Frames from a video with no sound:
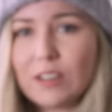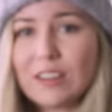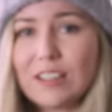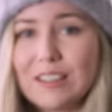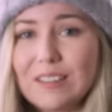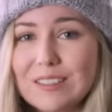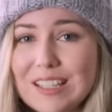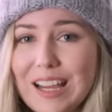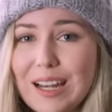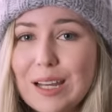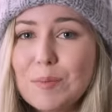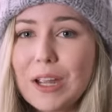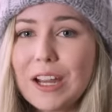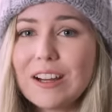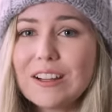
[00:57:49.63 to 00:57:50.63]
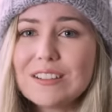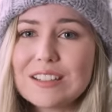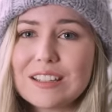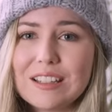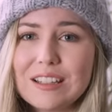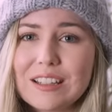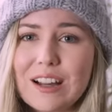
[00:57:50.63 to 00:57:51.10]
the little teddy bears
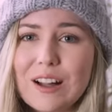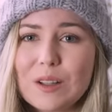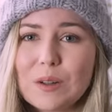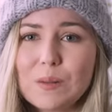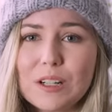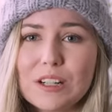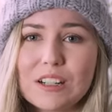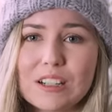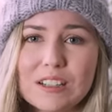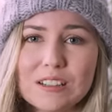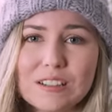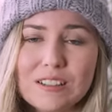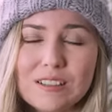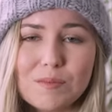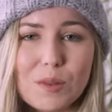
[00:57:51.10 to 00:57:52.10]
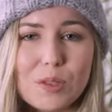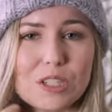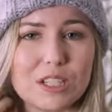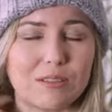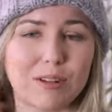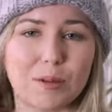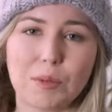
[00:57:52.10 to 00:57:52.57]
in the colorwork
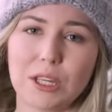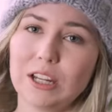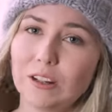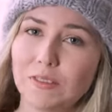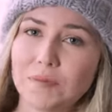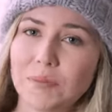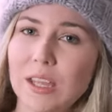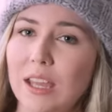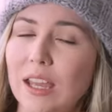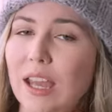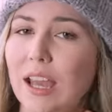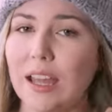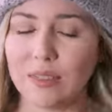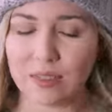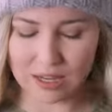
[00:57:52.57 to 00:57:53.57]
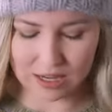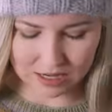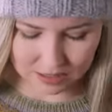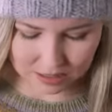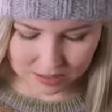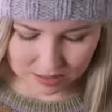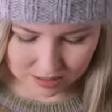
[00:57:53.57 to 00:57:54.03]
motif up here, and
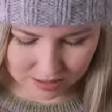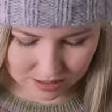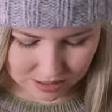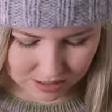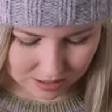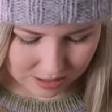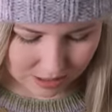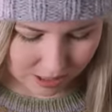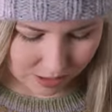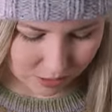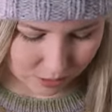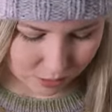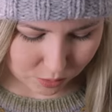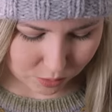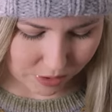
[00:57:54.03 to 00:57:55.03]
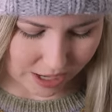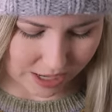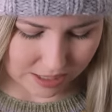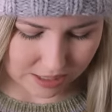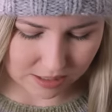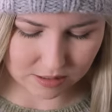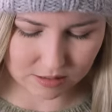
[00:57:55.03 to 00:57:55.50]
then the other
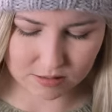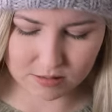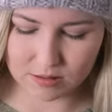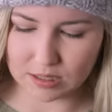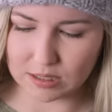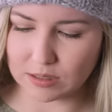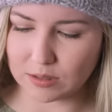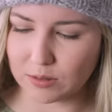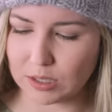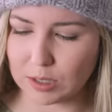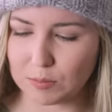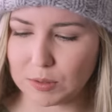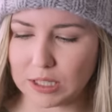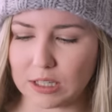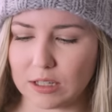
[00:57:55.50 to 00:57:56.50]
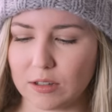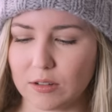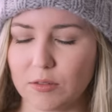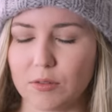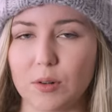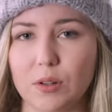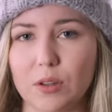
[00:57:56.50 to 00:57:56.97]
gray is going to be
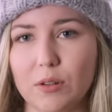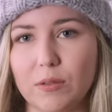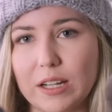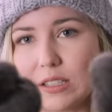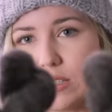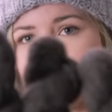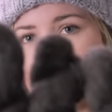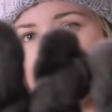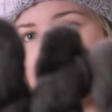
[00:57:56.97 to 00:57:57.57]
for the rest of the